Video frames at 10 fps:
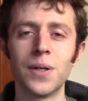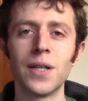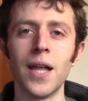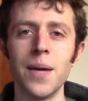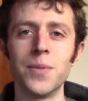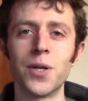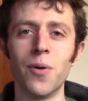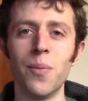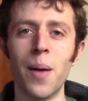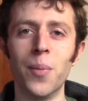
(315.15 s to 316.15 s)
claim to
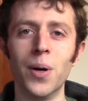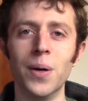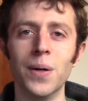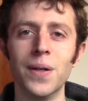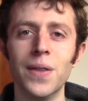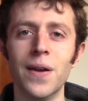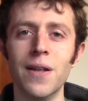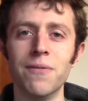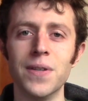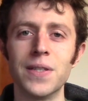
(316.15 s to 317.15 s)
remember their
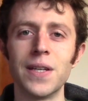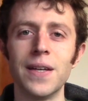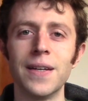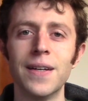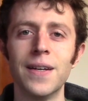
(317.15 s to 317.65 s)
infancy,